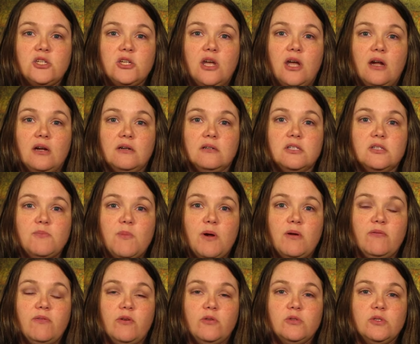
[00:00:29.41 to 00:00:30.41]
to our
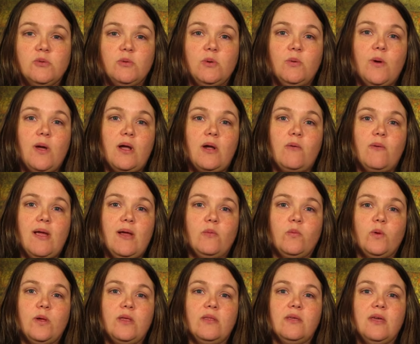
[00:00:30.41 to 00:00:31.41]
smartphones that we walk
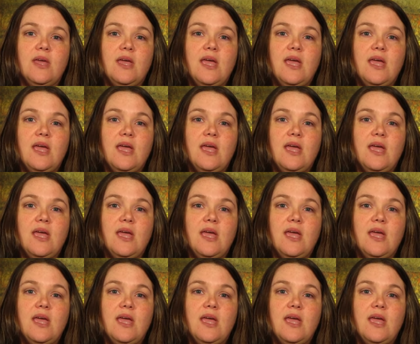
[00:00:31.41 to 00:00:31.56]
around with,